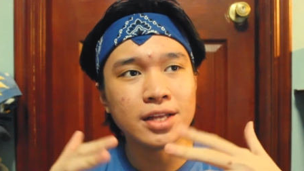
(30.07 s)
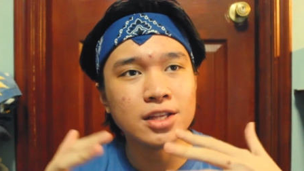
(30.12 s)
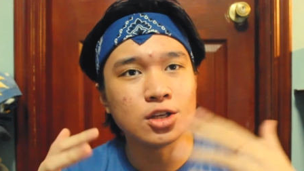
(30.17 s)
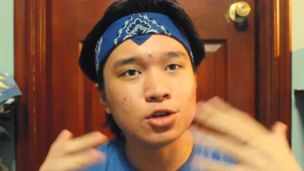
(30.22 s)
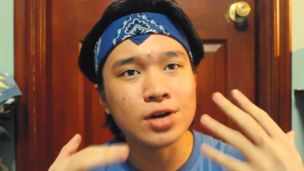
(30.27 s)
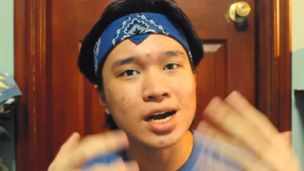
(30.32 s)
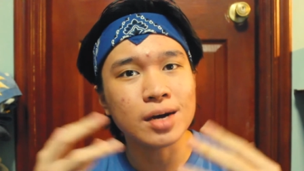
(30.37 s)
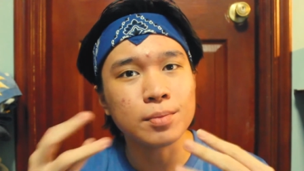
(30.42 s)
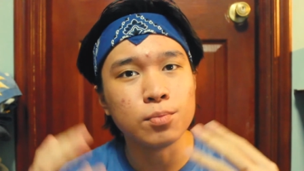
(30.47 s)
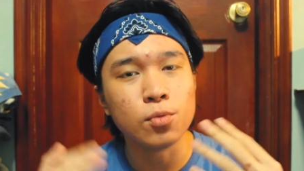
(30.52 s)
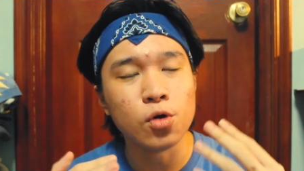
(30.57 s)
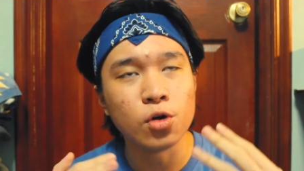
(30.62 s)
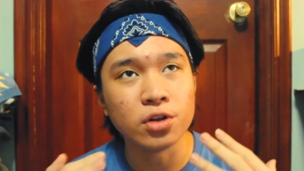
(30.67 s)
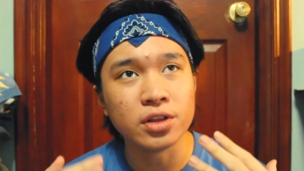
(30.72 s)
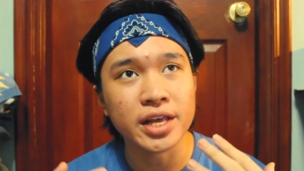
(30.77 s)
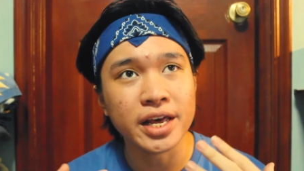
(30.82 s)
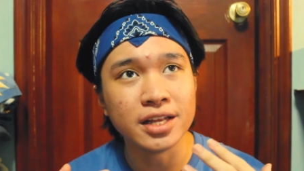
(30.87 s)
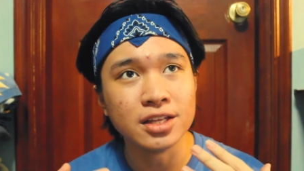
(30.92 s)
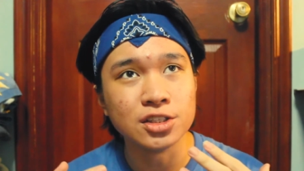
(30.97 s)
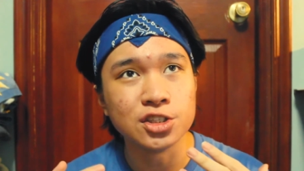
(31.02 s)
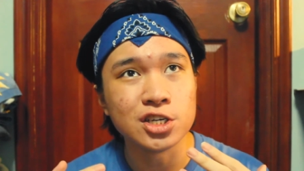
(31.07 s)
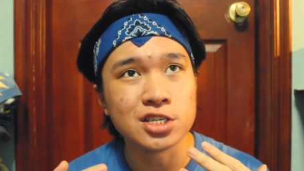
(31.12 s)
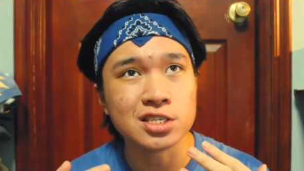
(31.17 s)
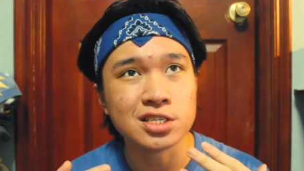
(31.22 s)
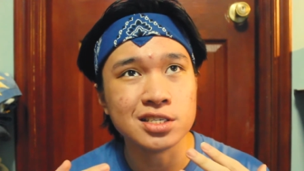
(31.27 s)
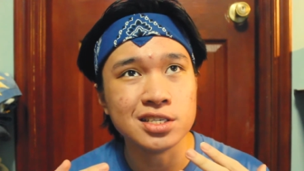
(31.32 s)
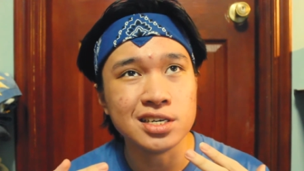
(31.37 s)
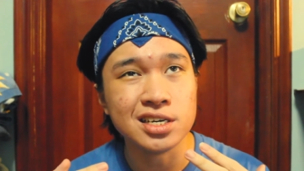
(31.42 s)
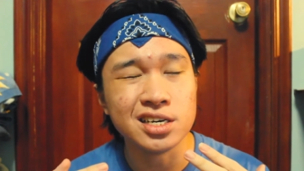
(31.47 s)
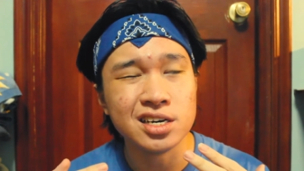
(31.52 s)
interact more than
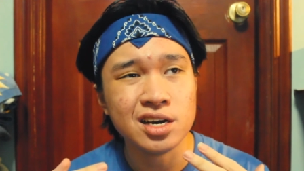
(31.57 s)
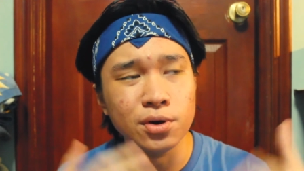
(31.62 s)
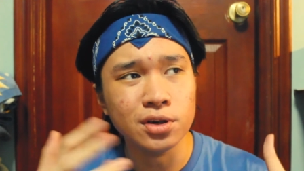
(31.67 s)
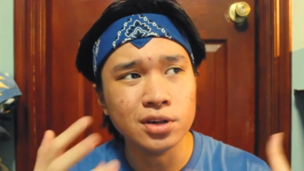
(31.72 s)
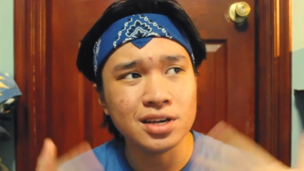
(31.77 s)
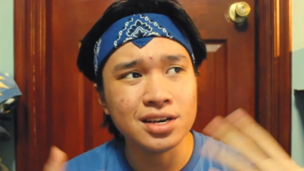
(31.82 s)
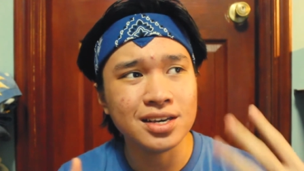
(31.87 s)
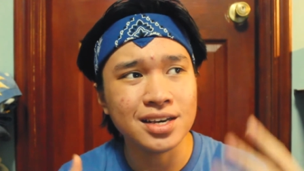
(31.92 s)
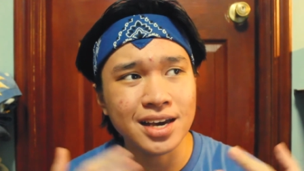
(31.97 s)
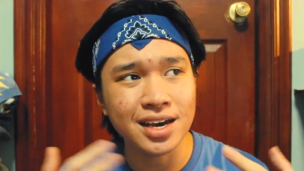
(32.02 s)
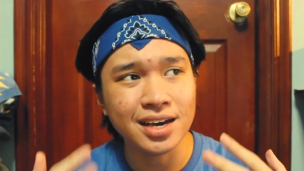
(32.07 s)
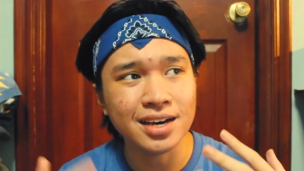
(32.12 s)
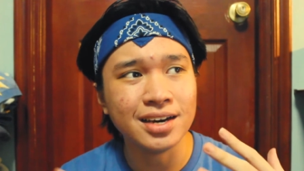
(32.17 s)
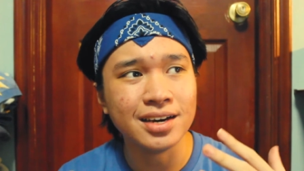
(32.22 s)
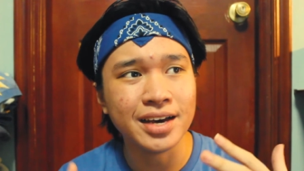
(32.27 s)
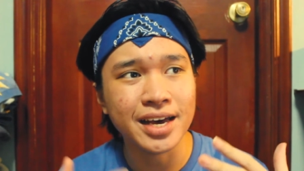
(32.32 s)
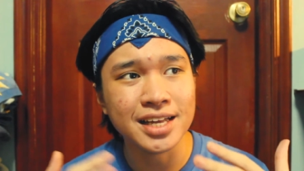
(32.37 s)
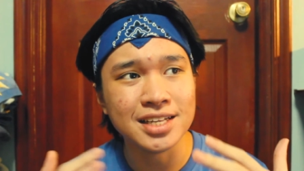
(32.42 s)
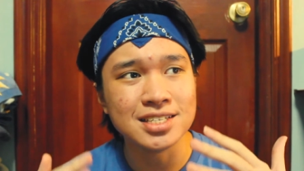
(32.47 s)
just the bullying